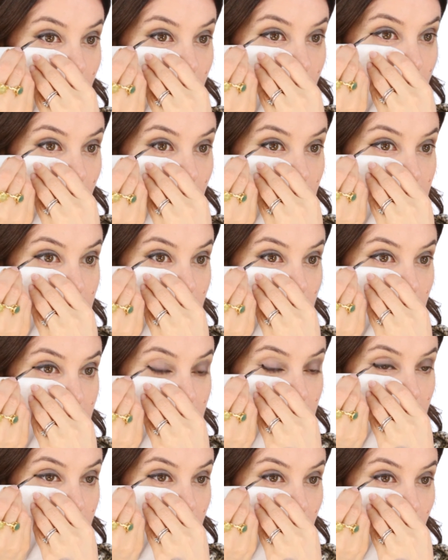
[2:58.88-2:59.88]
Grey is
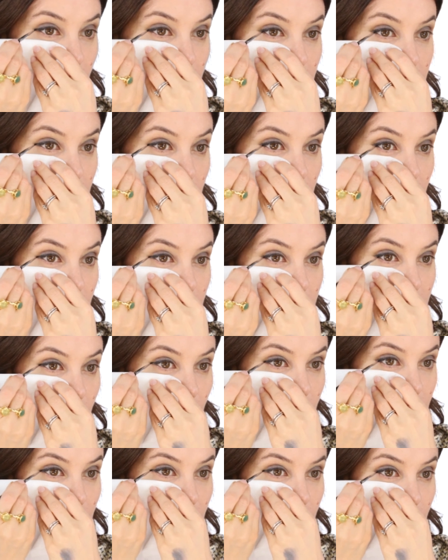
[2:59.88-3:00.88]
nice if you want a
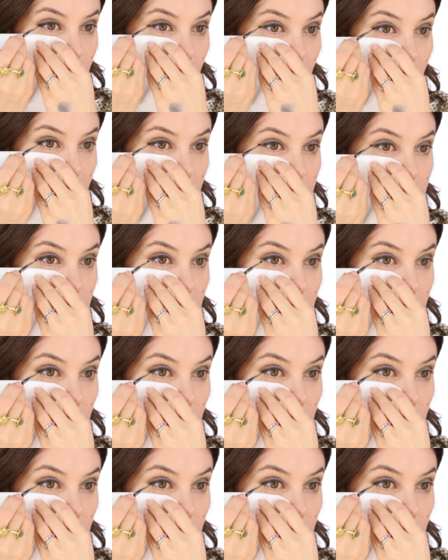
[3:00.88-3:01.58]
softer effect.